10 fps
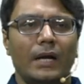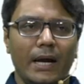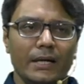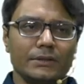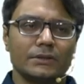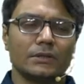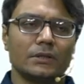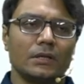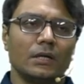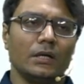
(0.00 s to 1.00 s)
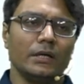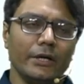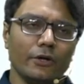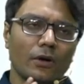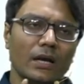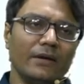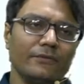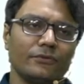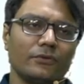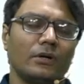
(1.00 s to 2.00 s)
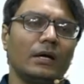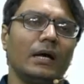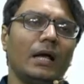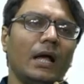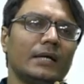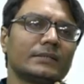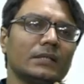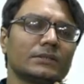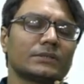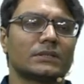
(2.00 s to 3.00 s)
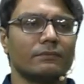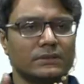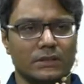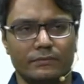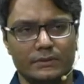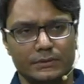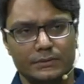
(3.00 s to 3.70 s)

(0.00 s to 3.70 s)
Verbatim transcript: and lead your life as a civil servant.